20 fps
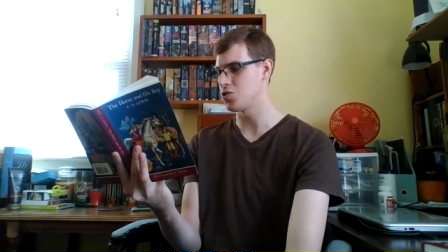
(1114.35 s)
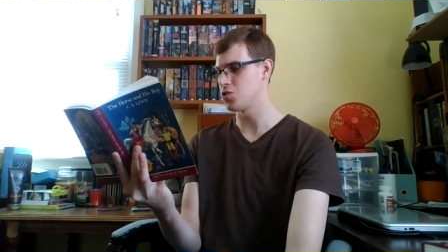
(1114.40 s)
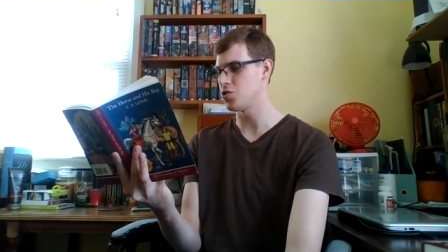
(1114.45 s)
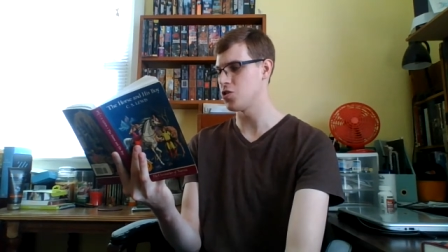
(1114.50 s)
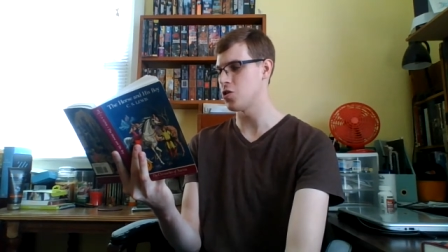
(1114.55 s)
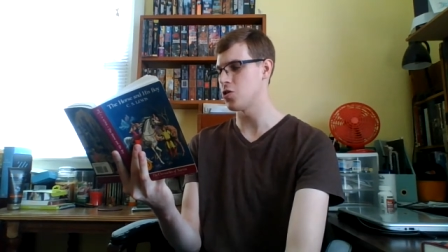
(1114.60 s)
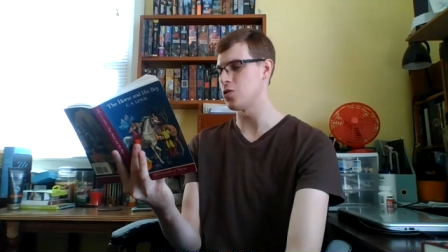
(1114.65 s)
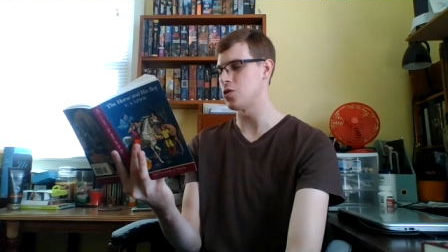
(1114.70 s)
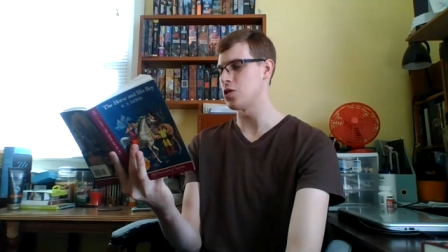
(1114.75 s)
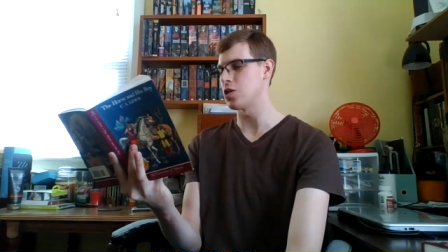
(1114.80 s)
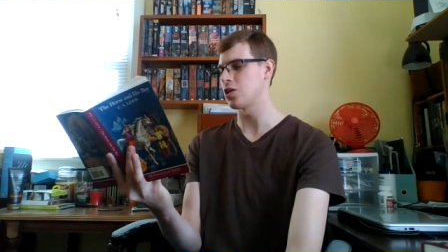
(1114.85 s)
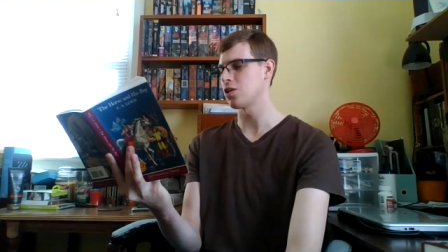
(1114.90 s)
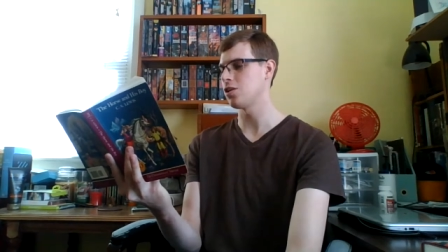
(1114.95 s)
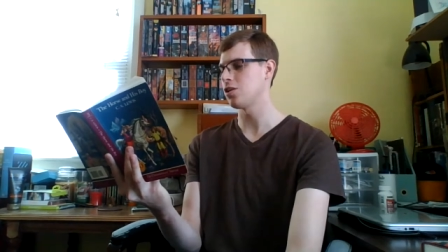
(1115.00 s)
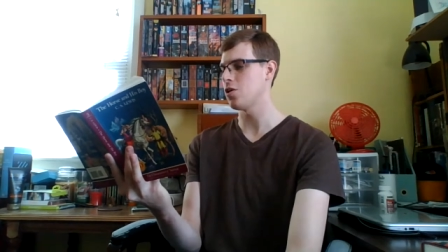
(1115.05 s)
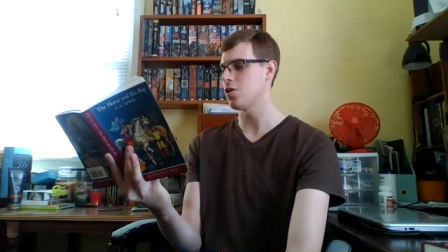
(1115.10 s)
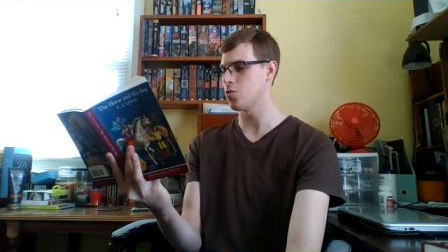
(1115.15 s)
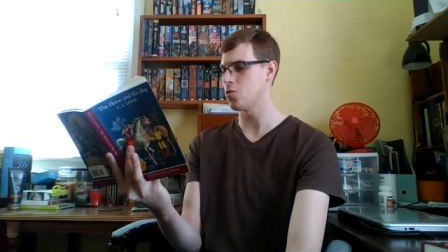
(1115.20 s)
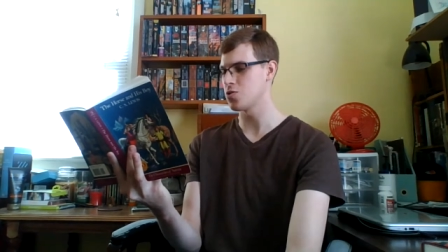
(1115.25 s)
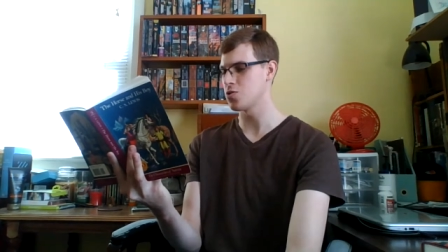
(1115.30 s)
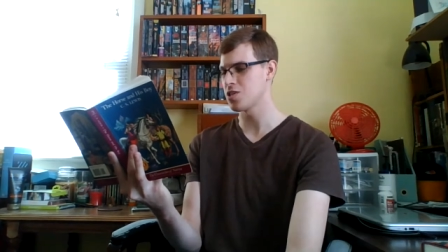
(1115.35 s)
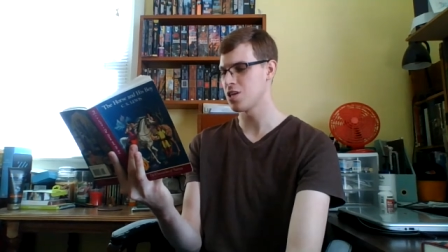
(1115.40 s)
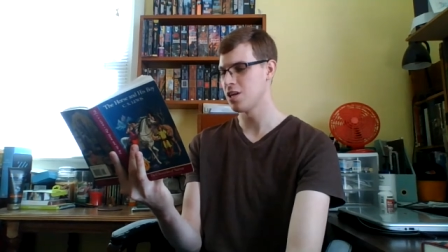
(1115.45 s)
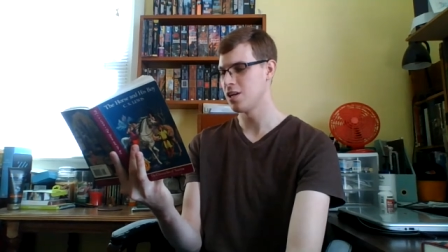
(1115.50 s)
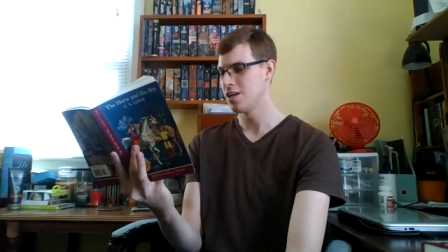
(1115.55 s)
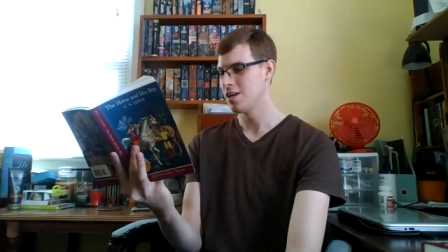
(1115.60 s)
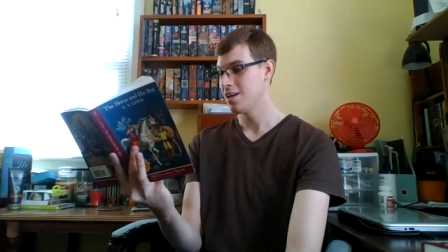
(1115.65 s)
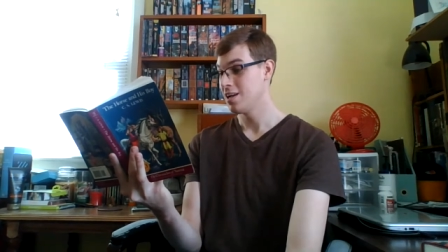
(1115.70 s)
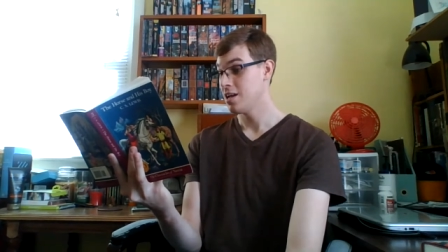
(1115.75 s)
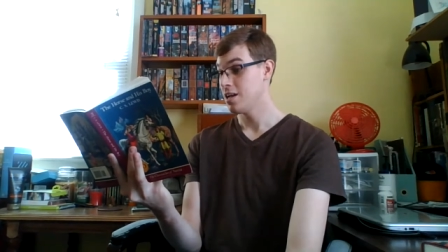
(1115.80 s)
dirty clothes
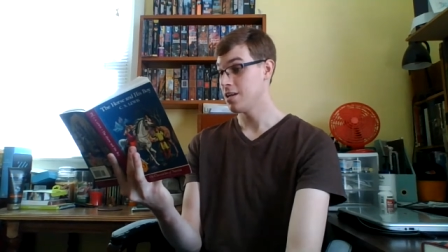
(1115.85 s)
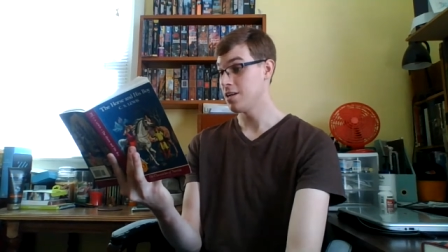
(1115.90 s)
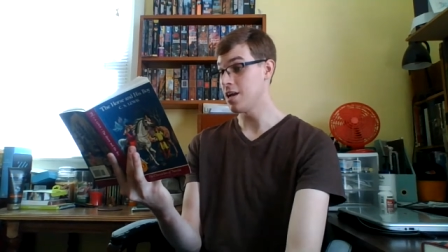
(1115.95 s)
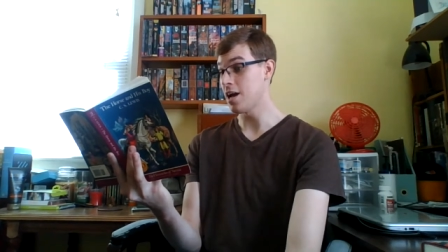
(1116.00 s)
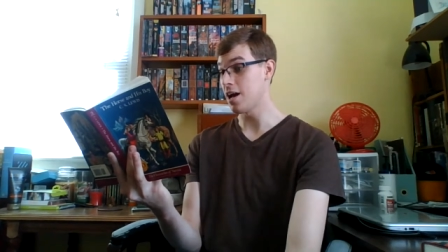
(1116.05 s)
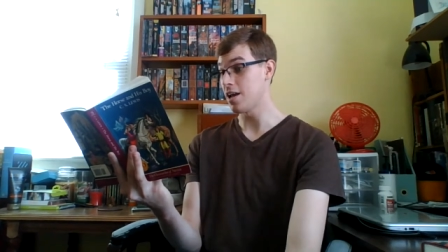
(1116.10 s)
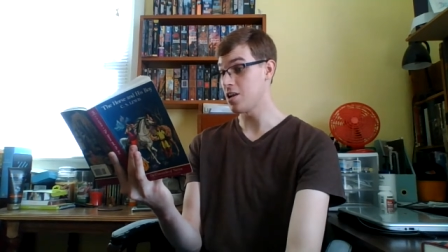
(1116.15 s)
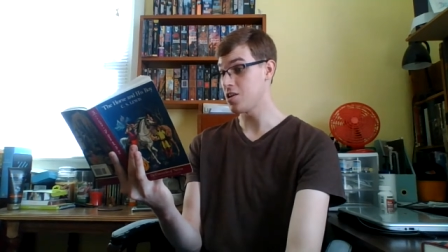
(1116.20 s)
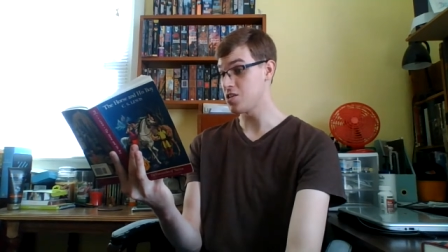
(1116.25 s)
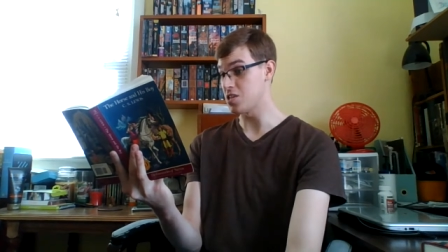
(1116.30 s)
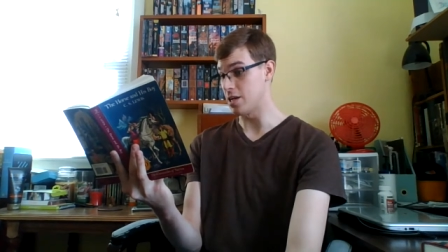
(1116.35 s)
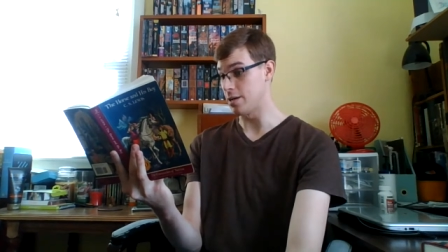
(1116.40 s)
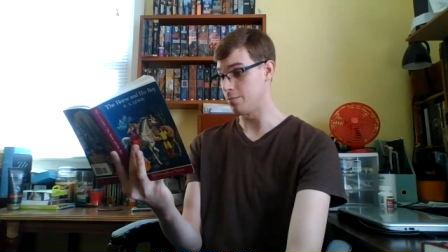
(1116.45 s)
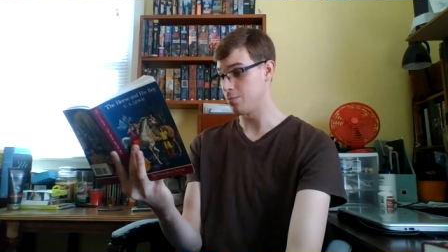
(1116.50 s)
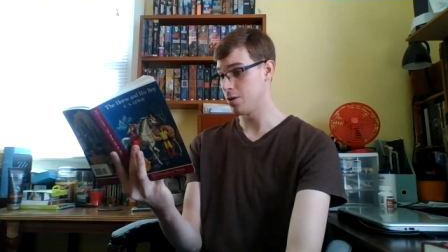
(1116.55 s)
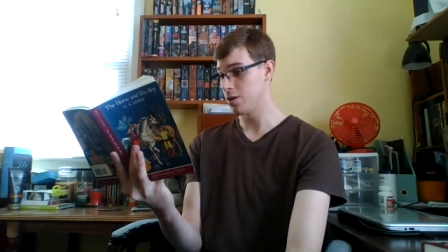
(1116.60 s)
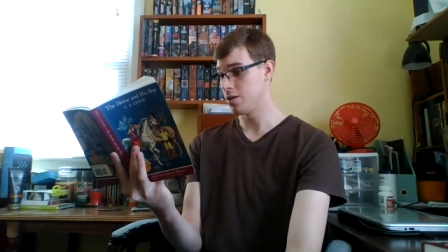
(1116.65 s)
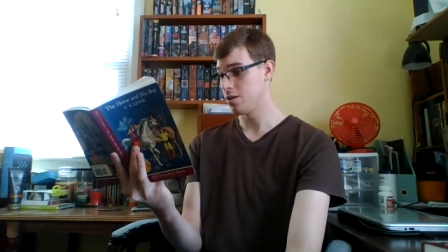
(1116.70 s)
and had a dip.